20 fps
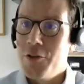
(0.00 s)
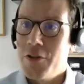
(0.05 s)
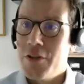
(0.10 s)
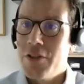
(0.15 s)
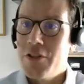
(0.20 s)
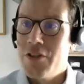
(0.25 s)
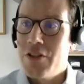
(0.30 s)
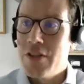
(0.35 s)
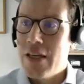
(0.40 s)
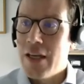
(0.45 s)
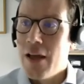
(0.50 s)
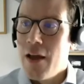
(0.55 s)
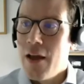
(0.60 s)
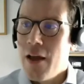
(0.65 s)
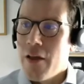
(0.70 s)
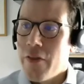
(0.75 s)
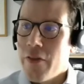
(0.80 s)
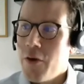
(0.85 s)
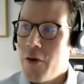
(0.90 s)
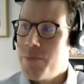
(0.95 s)
you can see
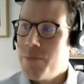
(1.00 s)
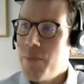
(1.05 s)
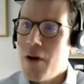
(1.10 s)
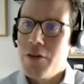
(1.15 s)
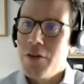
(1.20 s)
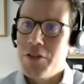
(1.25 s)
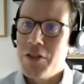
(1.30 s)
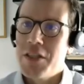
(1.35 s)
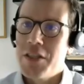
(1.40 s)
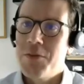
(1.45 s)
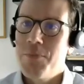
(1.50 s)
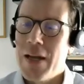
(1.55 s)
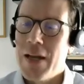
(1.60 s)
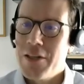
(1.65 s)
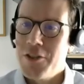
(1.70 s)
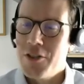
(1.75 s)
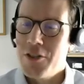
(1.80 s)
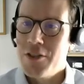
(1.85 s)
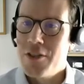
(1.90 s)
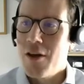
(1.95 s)
those margin
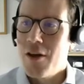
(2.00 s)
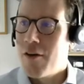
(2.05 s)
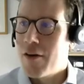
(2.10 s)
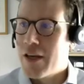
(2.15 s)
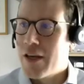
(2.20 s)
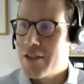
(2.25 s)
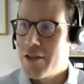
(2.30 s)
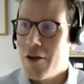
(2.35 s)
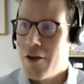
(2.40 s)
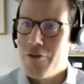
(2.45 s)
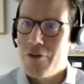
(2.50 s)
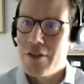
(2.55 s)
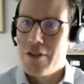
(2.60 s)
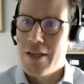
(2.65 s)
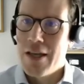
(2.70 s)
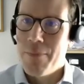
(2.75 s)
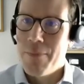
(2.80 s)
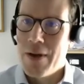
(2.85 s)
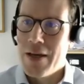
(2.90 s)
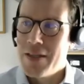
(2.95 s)
expansion targets,
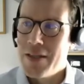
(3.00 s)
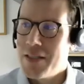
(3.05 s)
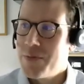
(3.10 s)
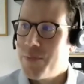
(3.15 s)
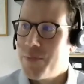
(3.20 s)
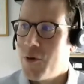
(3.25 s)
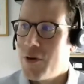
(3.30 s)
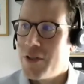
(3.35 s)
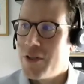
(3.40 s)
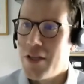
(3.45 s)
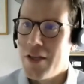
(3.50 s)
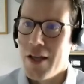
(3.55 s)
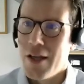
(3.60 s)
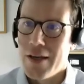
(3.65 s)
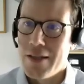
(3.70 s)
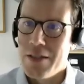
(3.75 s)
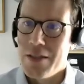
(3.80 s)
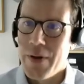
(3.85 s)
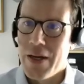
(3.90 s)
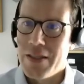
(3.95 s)
110 basis points and
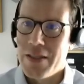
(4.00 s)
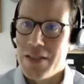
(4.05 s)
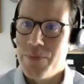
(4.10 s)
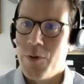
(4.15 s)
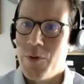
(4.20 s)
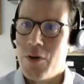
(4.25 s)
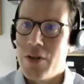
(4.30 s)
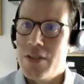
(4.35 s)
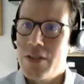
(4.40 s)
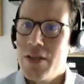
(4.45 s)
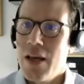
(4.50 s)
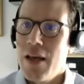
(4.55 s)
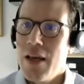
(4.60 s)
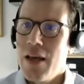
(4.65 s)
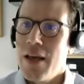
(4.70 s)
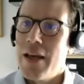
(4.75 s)
90 basis points.